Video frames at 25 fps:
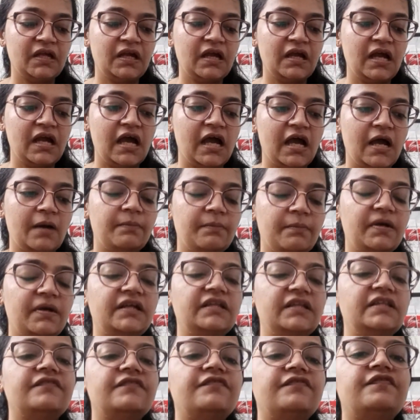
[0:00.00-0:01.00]
but the
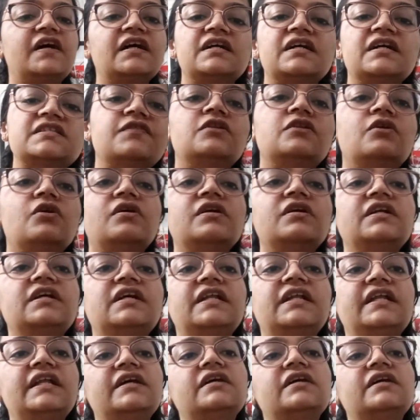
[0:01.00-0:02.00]
fungus will not
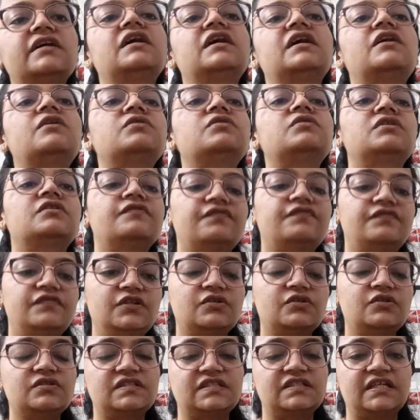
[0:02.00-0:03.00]
clear out of
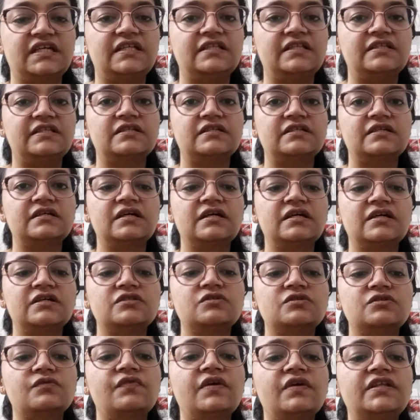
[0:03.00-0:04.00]
your skin.
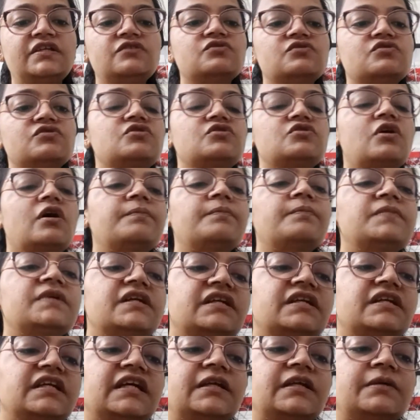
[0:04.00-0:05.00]
So when you stop
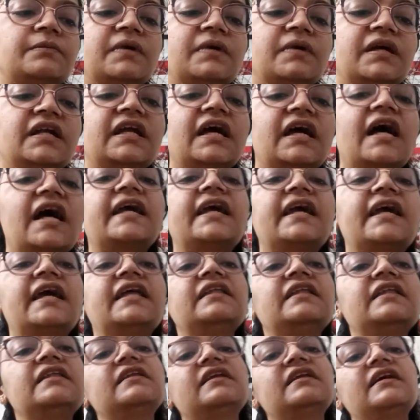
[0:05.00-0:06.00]
the treatment,
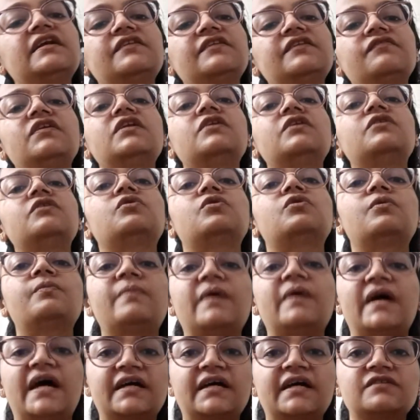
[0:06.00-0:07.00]
again it will grow
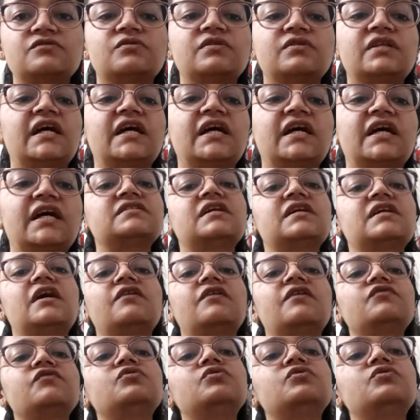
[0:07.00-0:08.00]
back. So that is
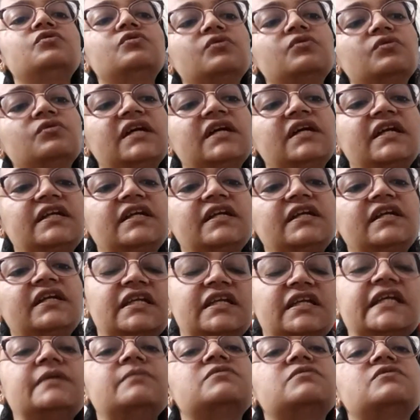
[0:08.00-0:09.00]
how you know that the
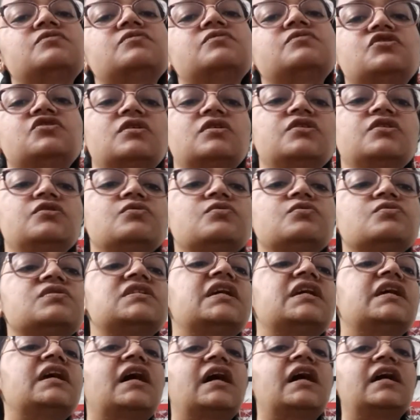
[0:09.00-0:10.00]
creams which you are
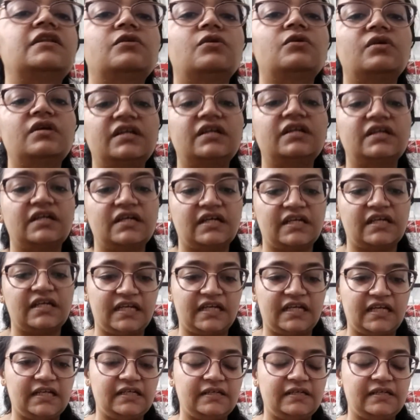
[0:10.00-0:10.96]
using are not correct.